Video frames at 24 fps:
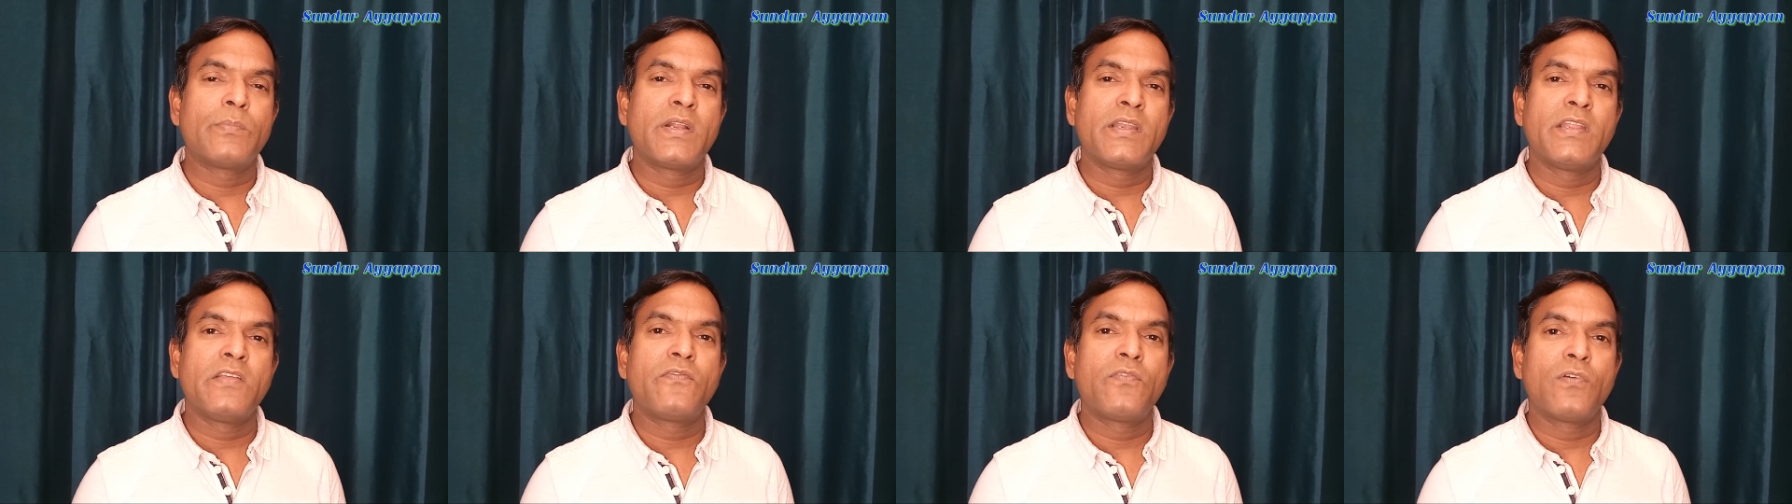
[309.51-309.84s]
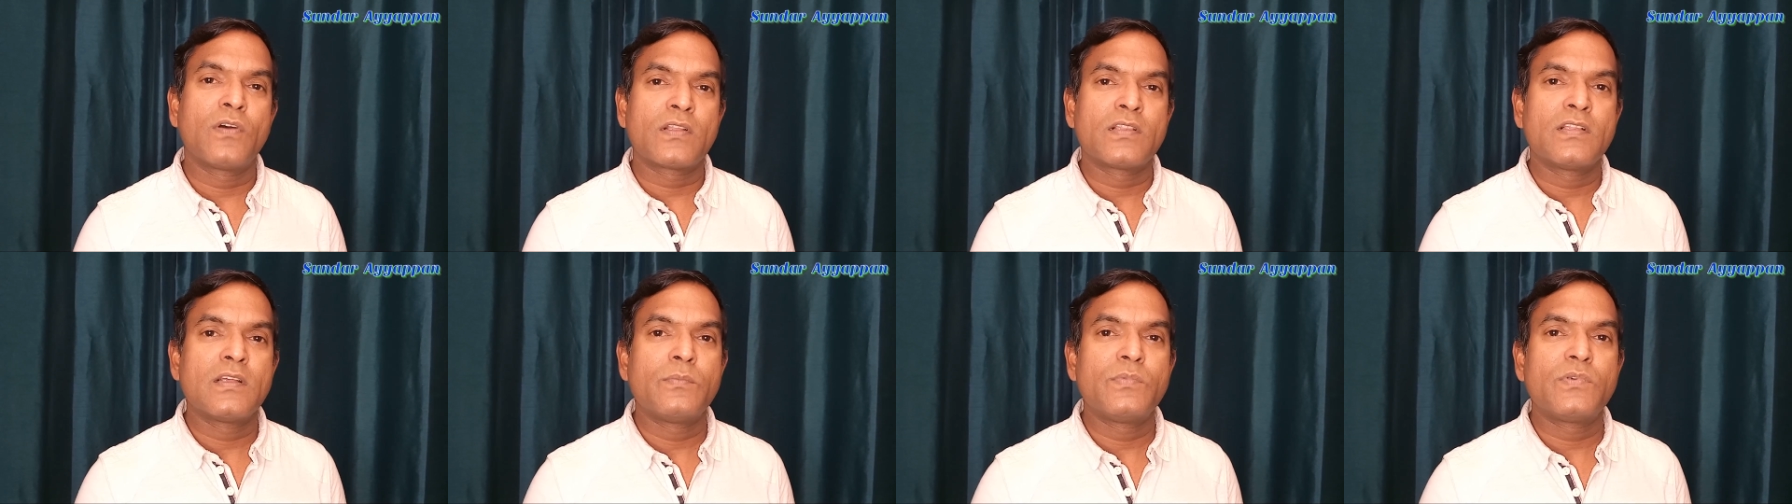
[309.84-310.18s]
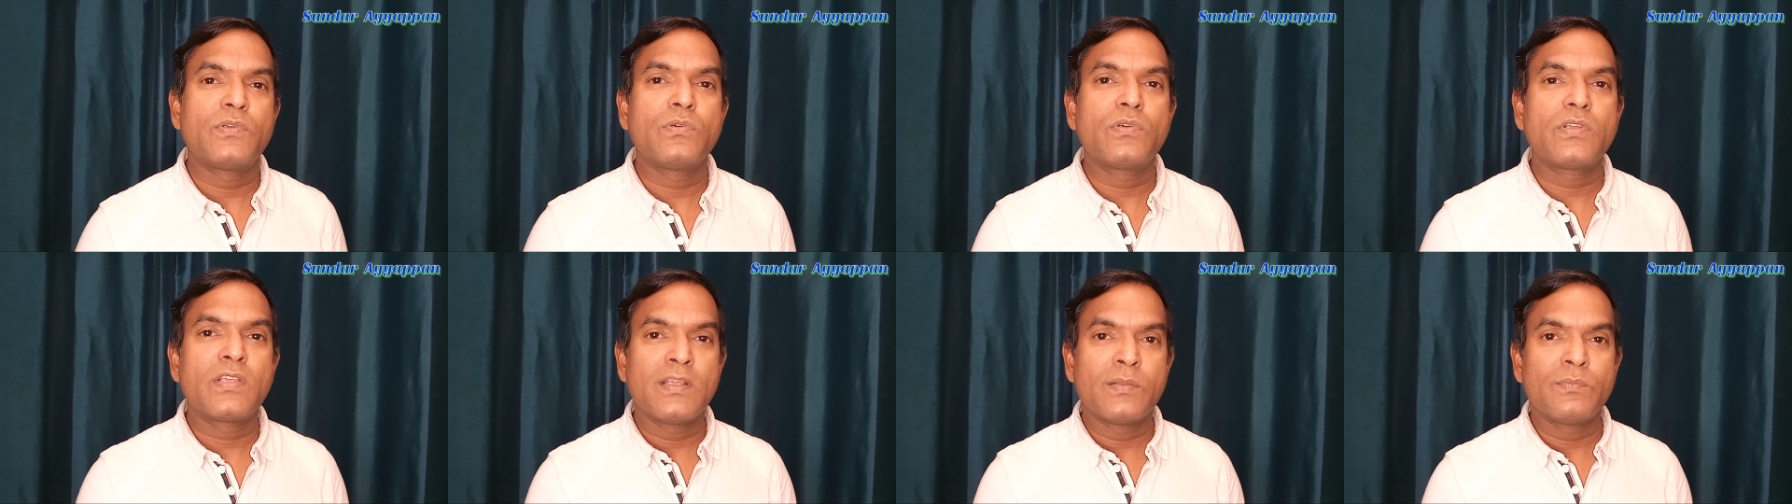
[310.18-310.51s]
money for them
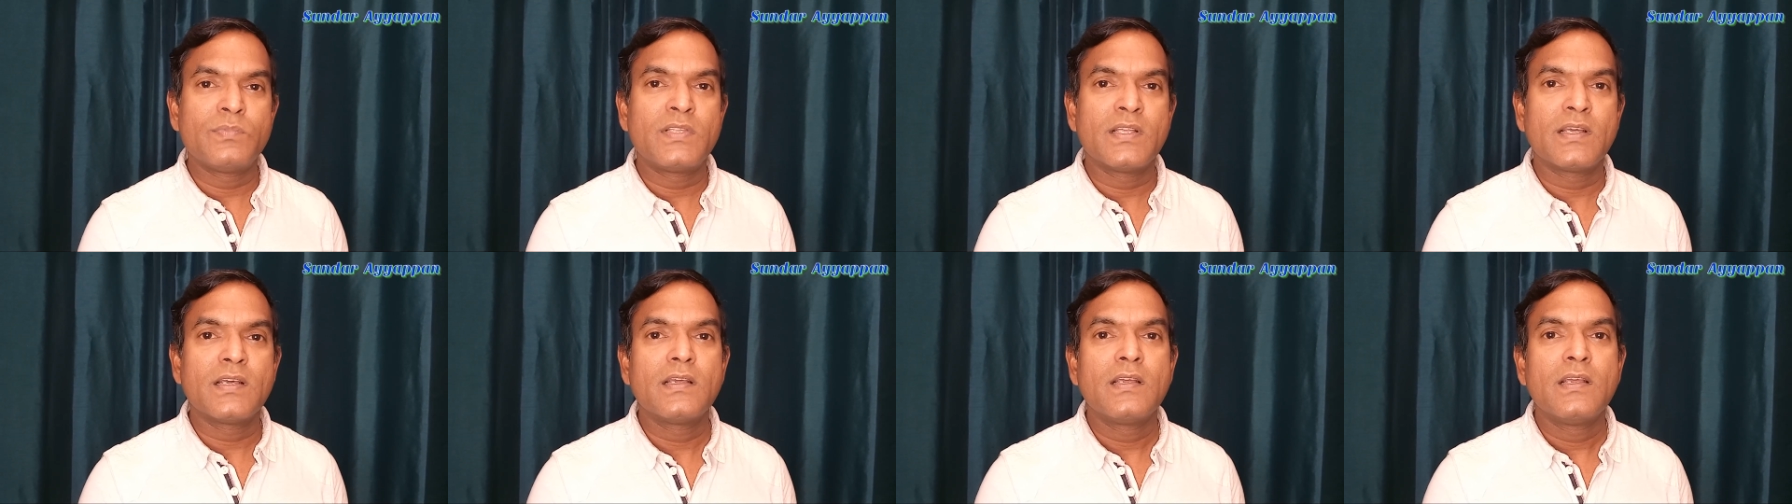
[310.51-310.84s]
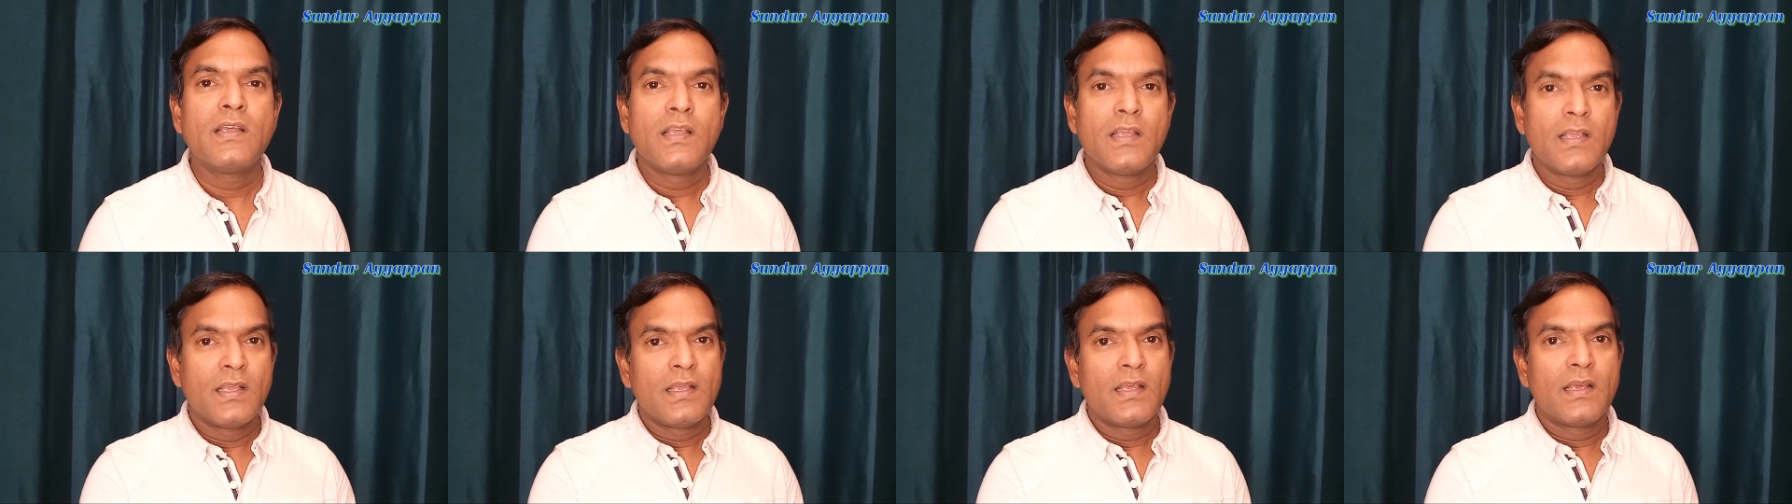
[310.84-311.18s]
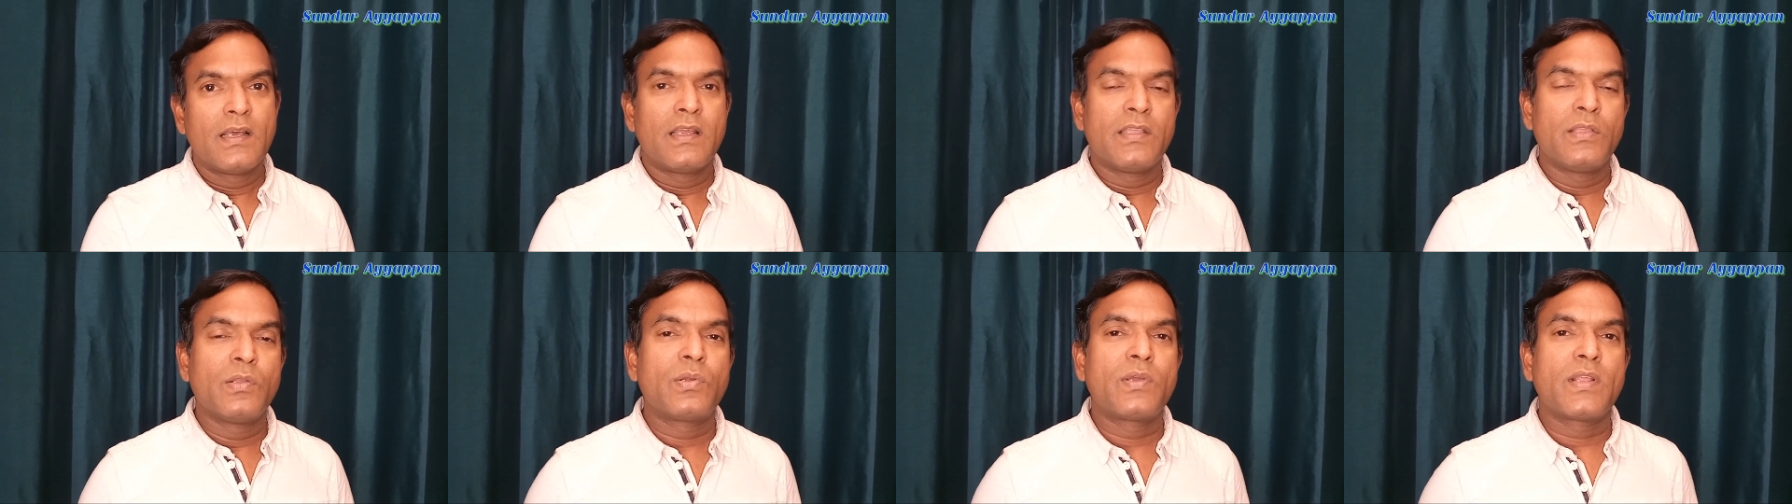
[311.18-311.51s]
to keep the
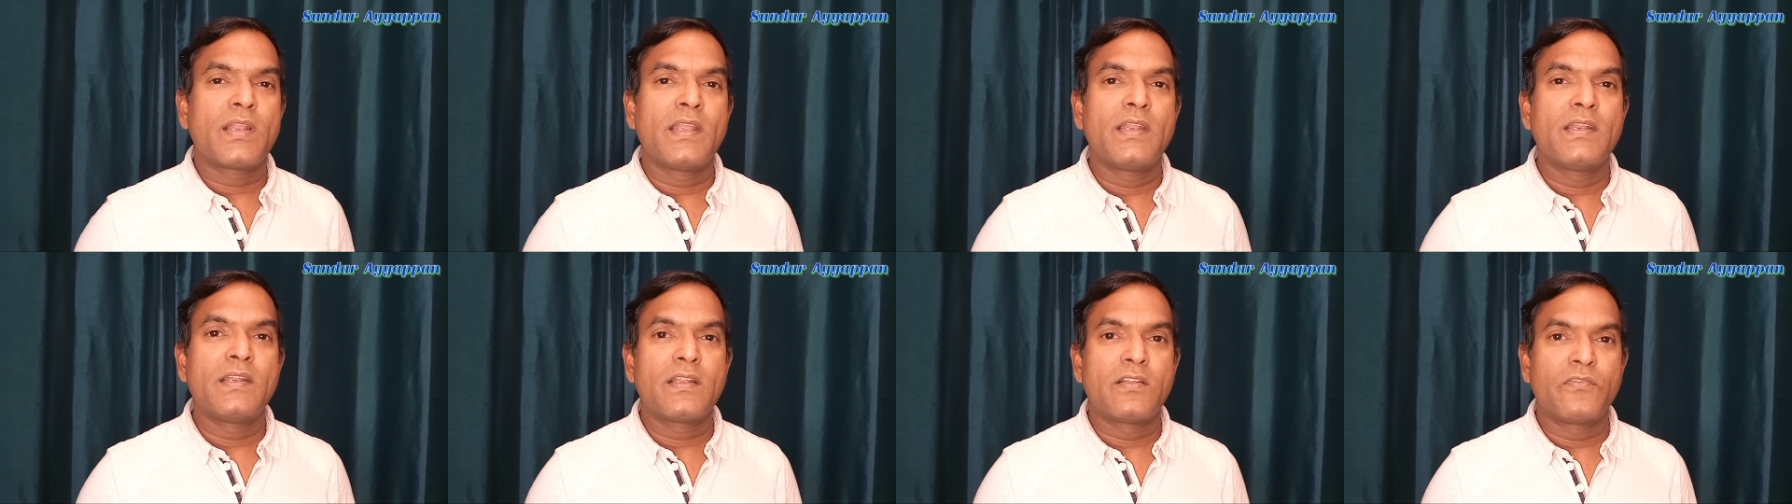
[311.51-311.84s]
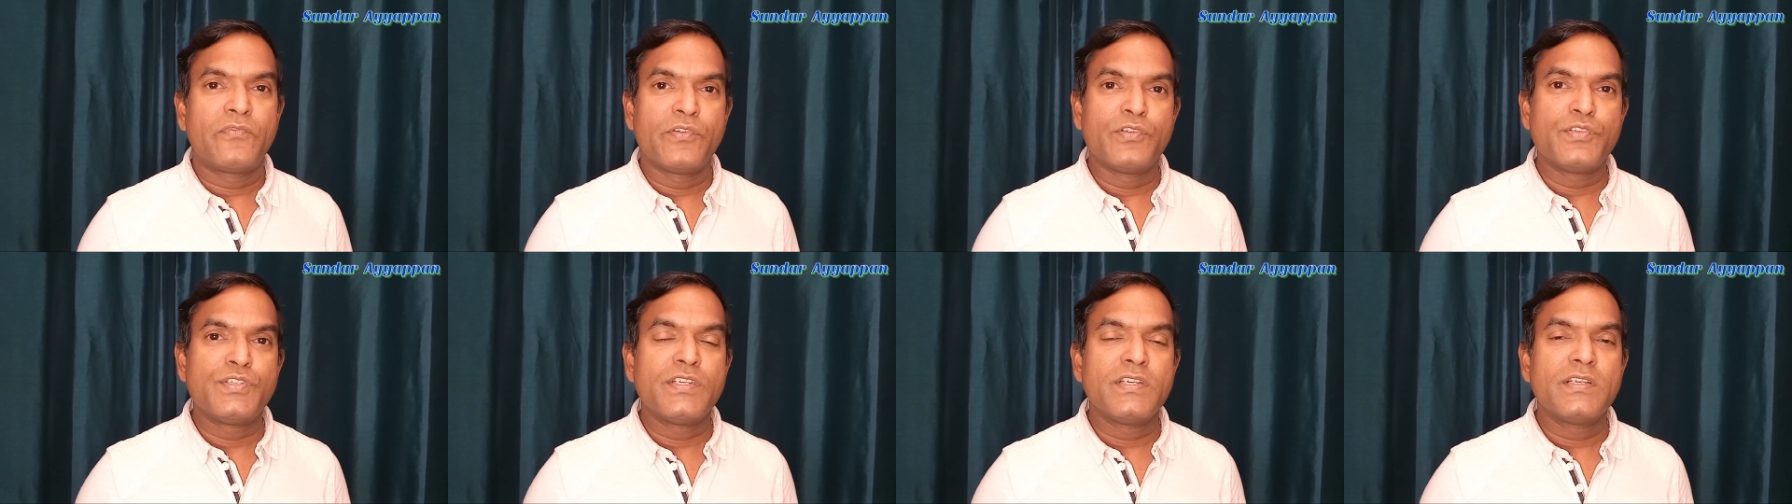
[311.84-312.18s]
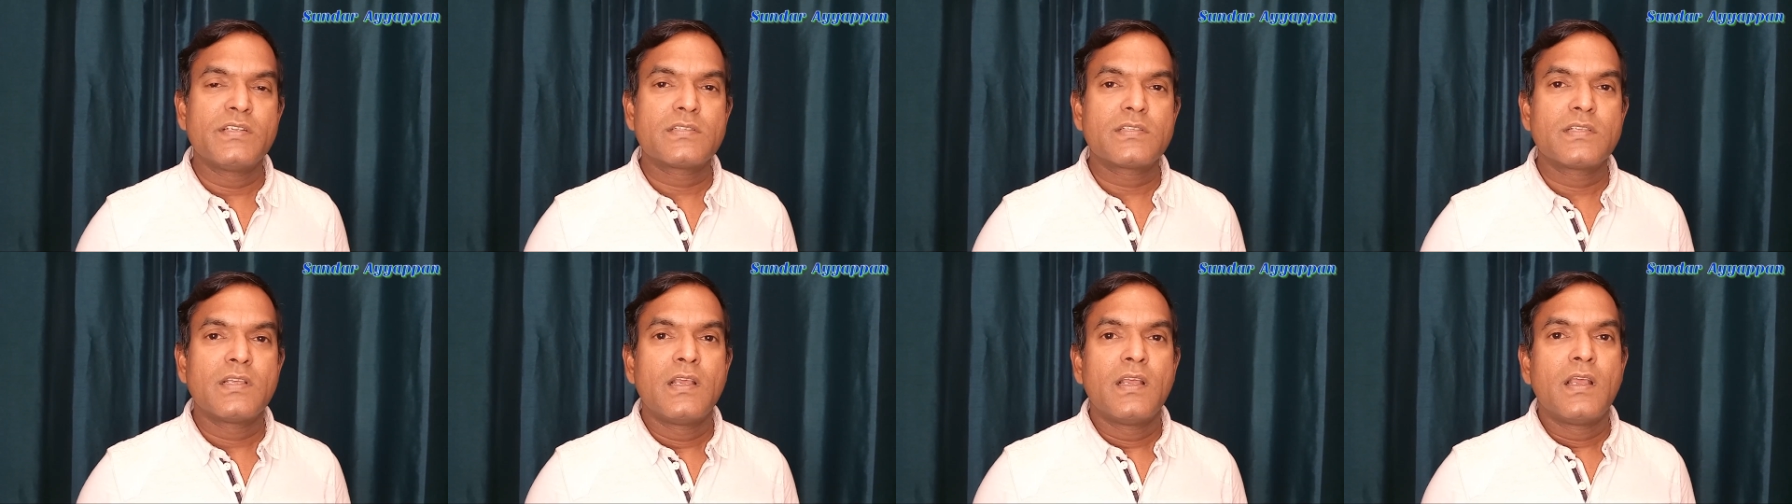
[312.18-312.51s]
Ukraine
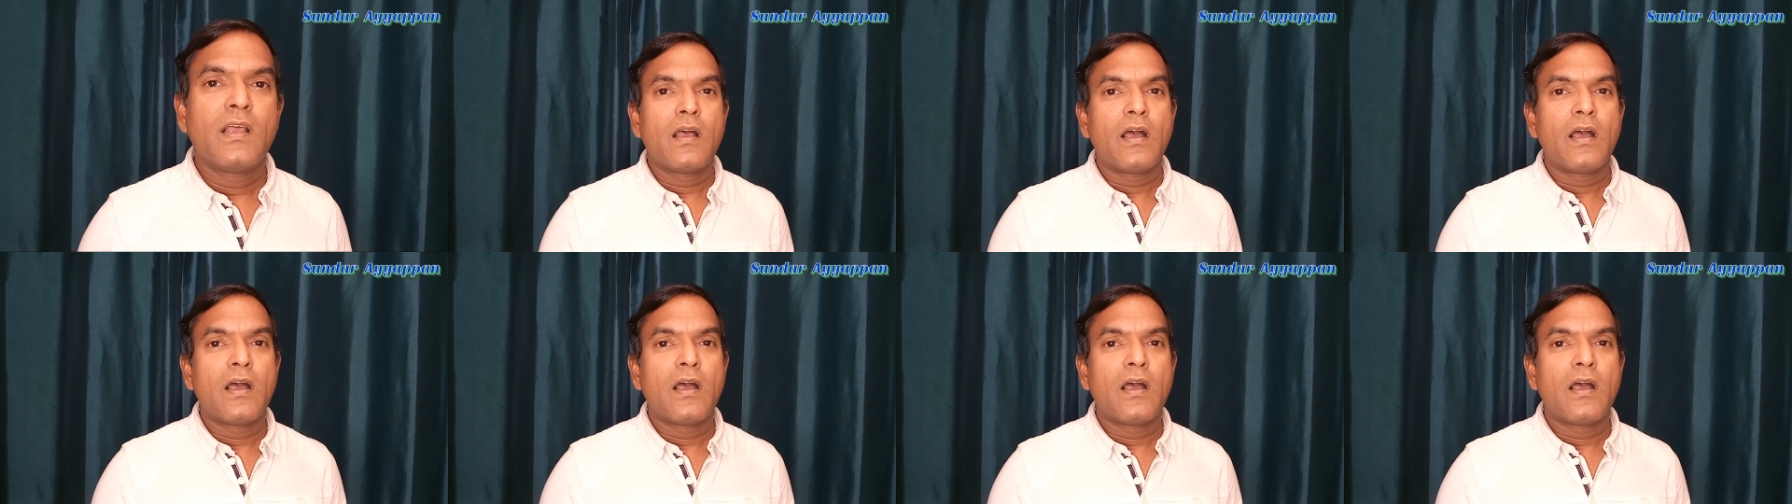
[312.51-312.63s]
refugees.